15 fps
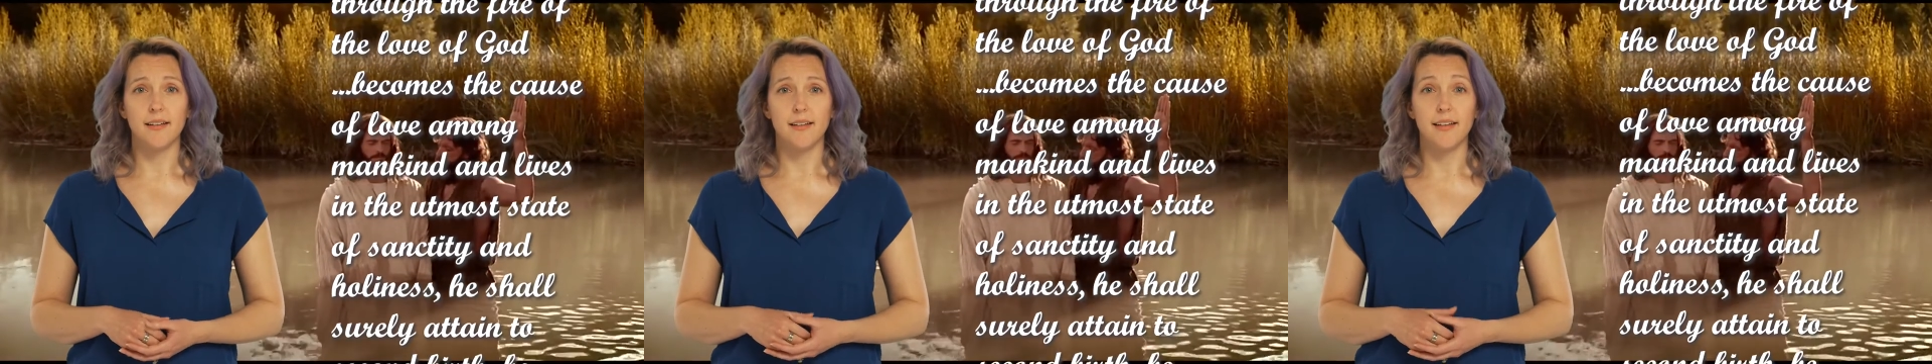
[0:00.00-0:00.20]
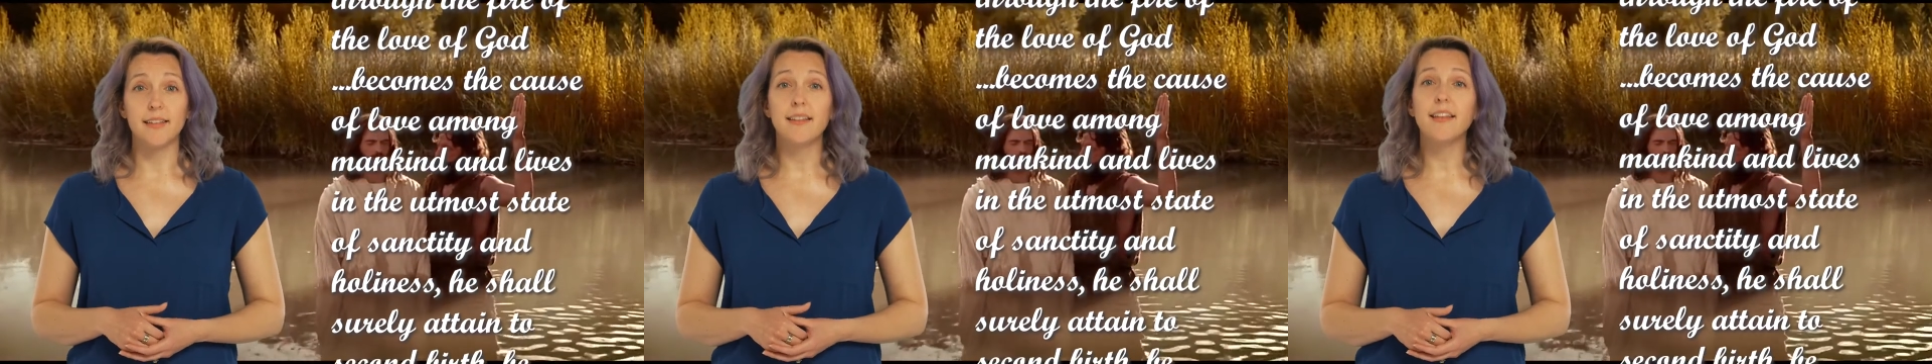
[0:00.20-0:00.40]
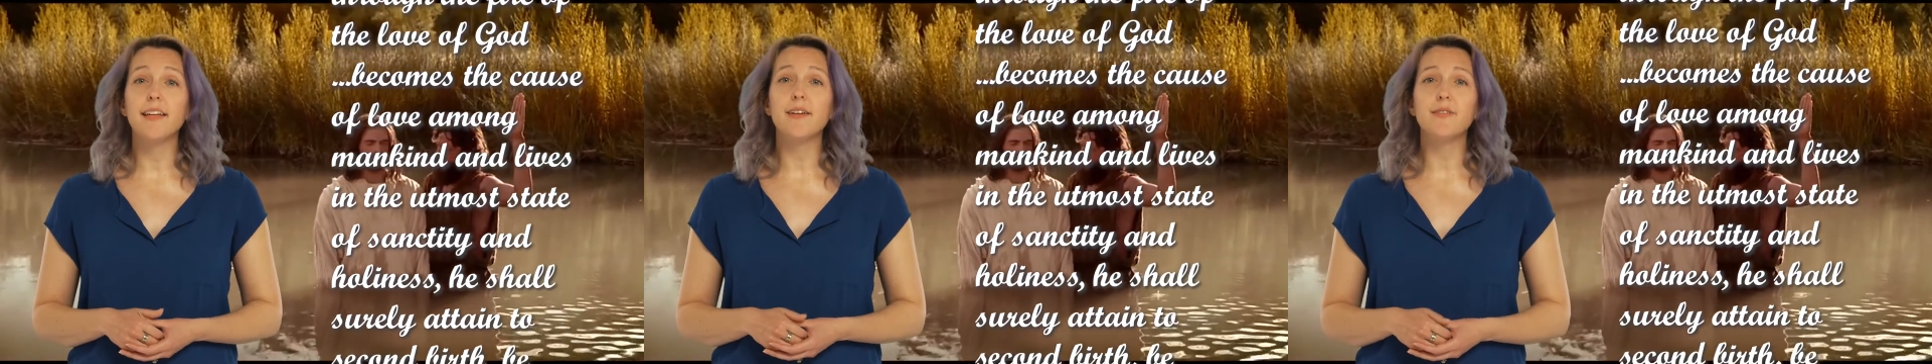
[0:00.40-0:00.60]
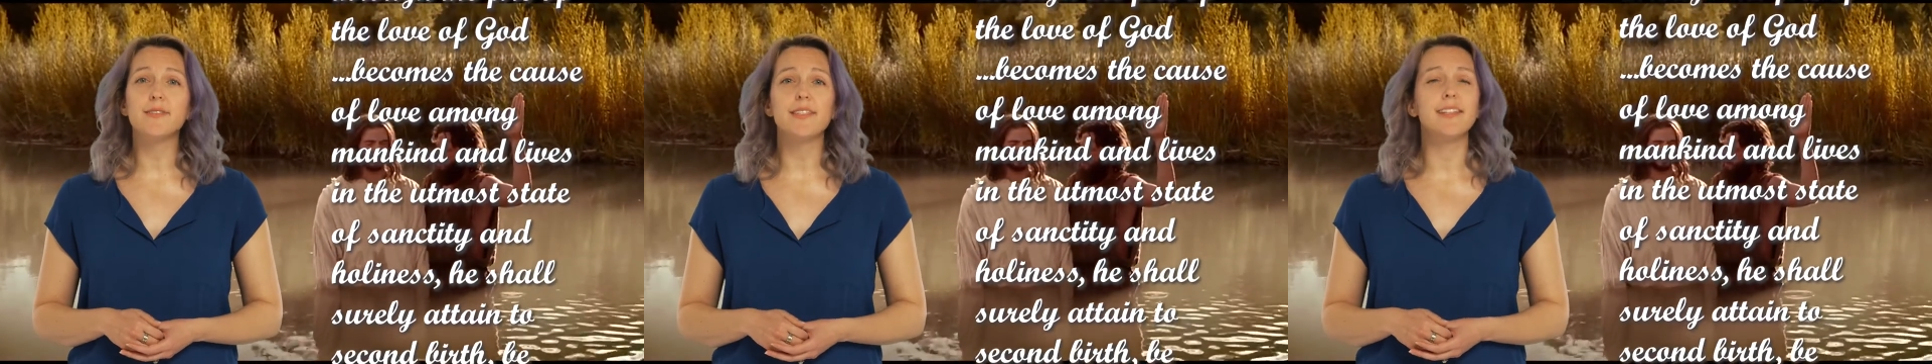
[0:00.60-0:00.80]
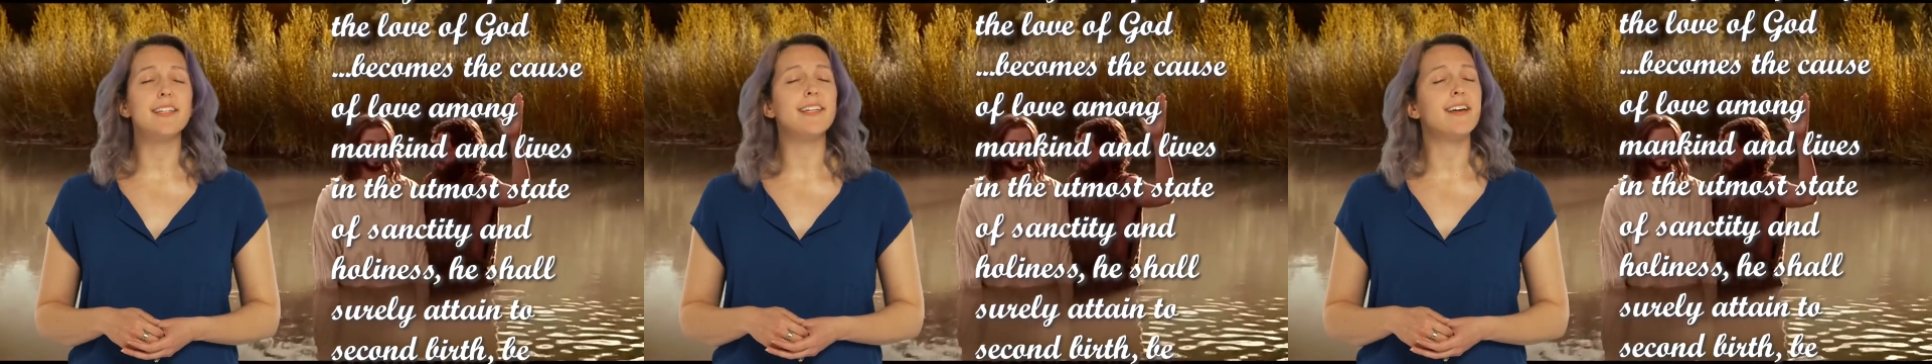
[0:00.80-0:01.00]
and
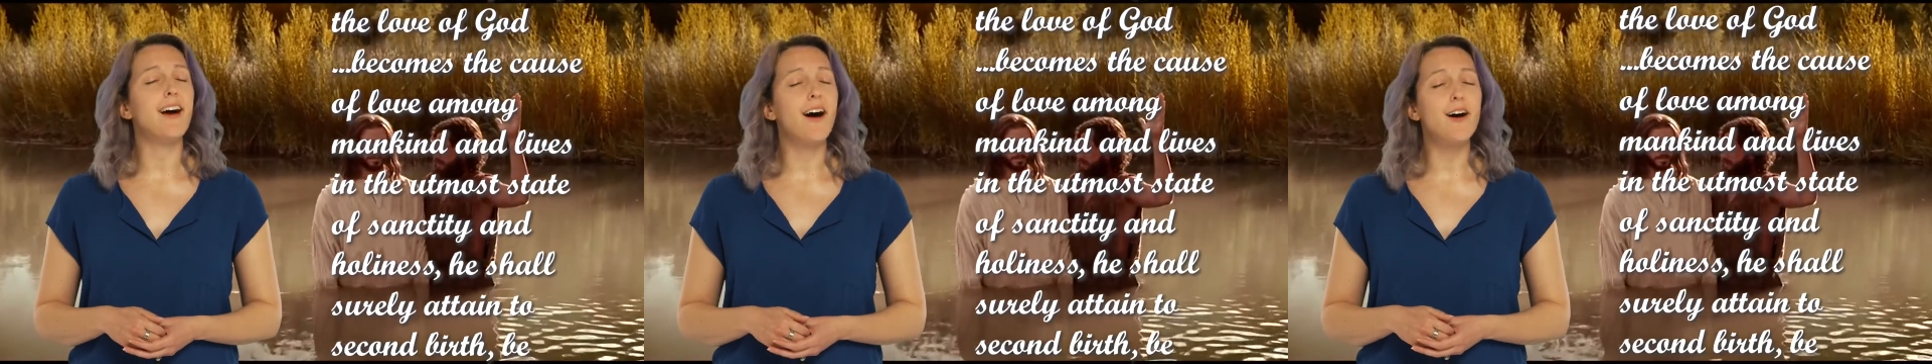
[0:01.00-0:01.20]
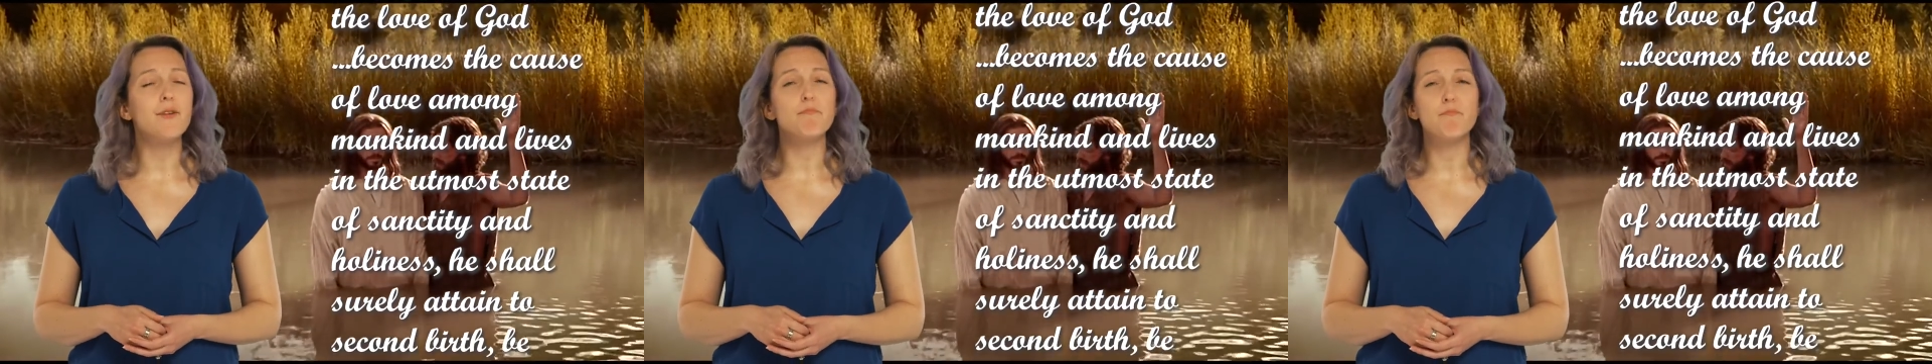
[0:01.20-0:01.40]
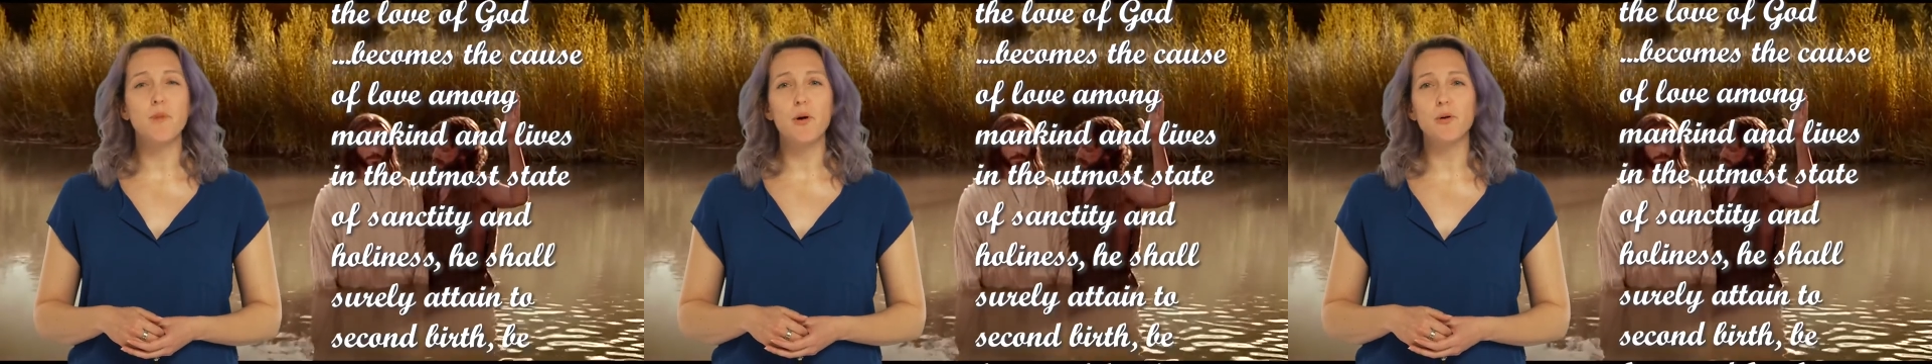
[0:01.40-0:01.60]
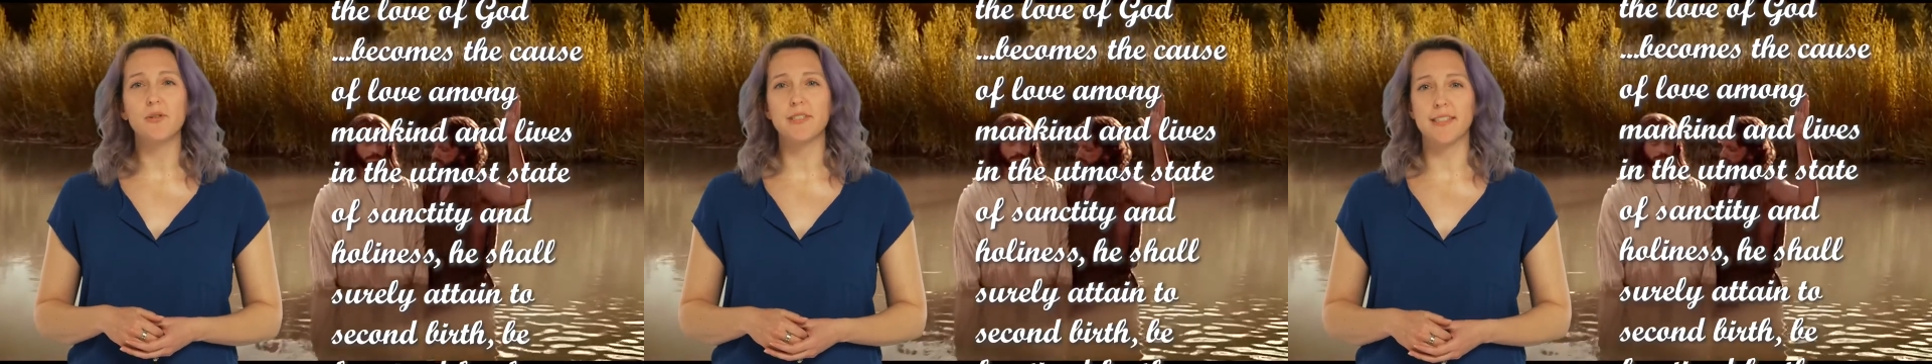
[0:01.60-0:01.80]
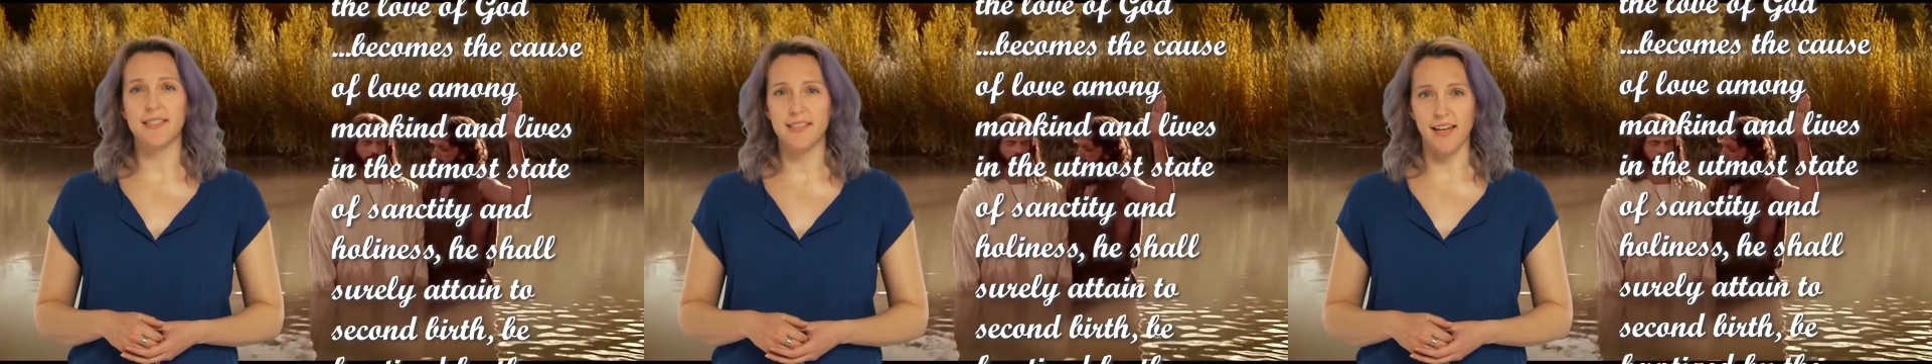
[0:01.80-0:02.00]
lives in the utmost
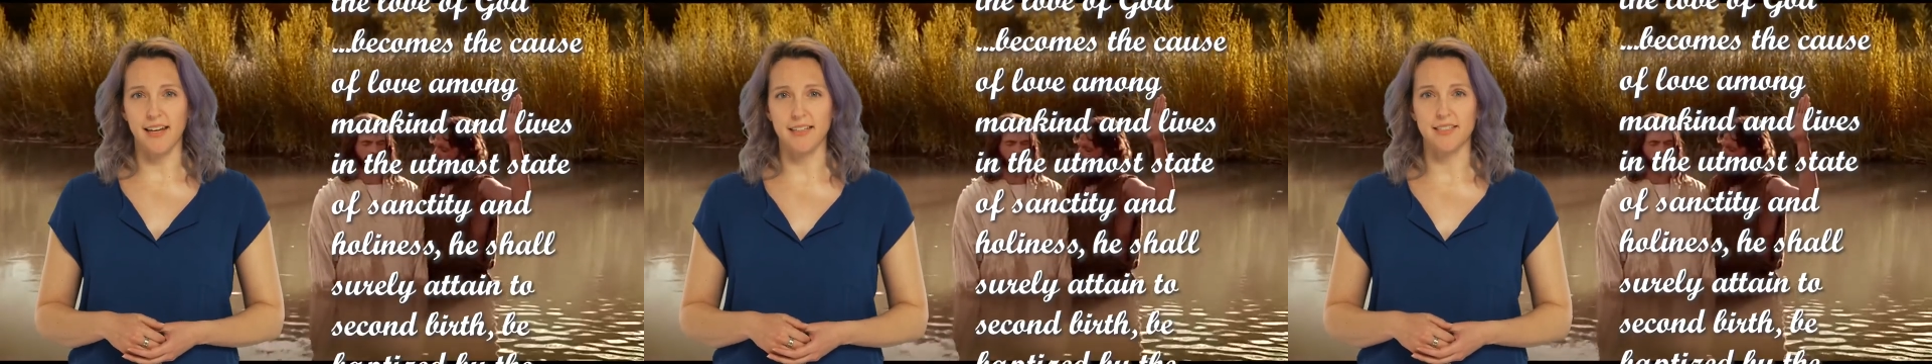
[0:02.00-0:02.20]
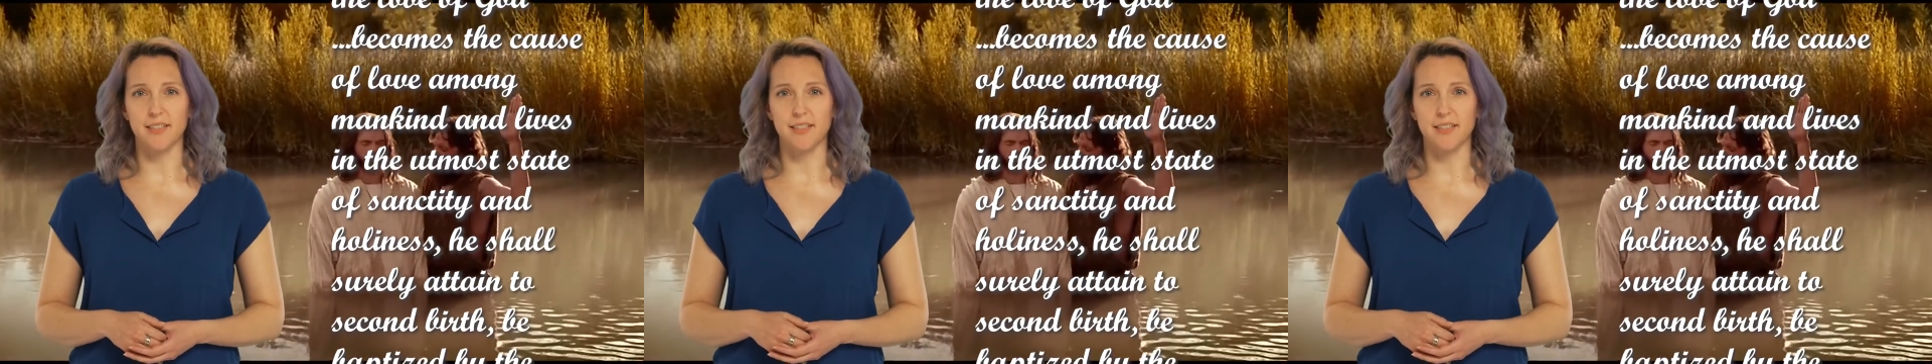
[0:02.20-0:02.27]
state